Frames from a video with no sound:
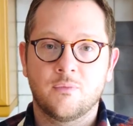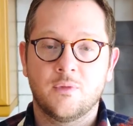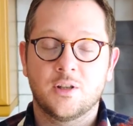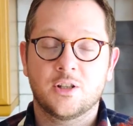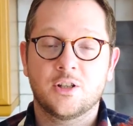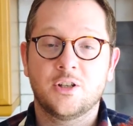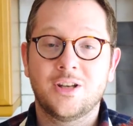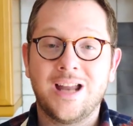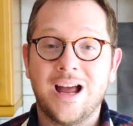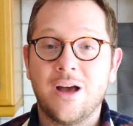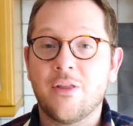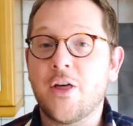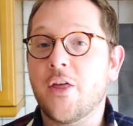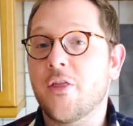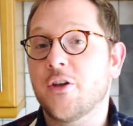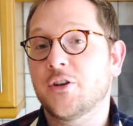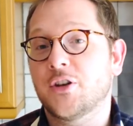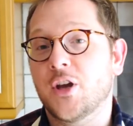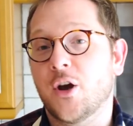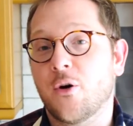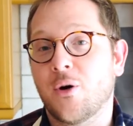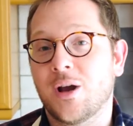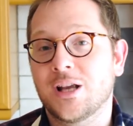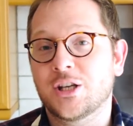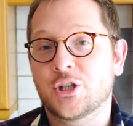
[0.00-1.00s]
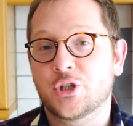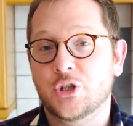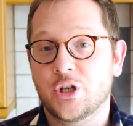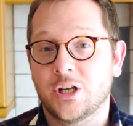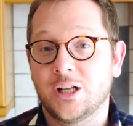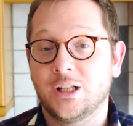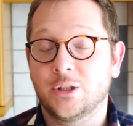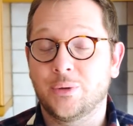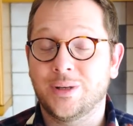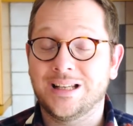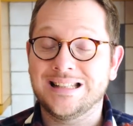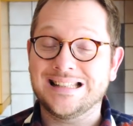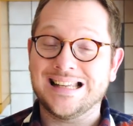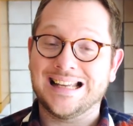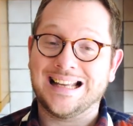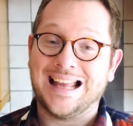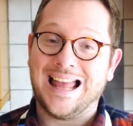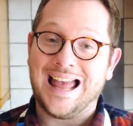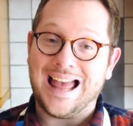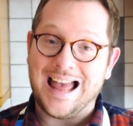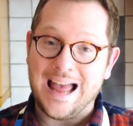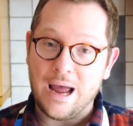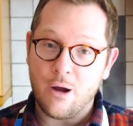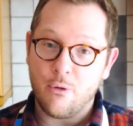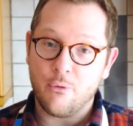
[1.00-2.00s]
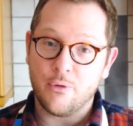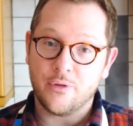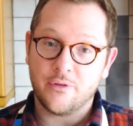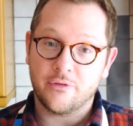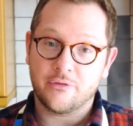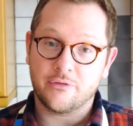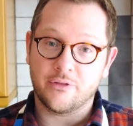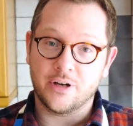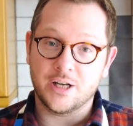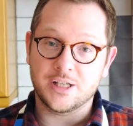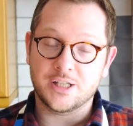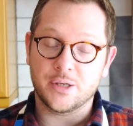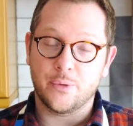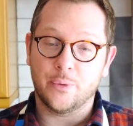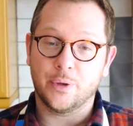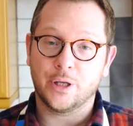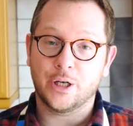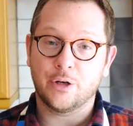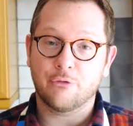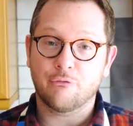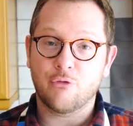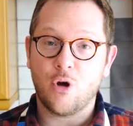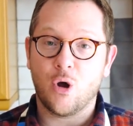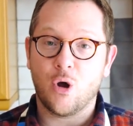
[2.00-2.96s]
So now that the dough has chilled, we can take it out of the fridge and we're gonna